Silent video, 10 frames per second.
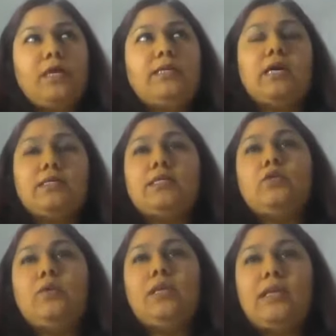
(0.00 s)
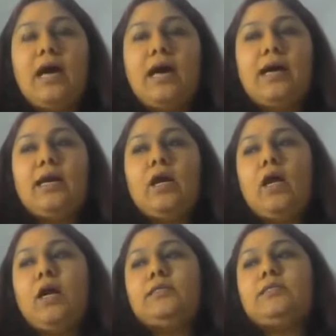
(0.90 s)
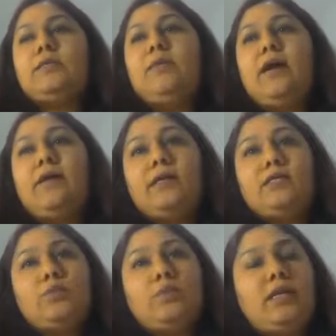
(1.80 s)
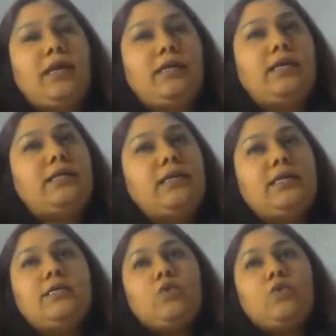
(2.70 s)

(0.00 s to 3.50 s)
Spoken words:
does it rely on similarities within identities,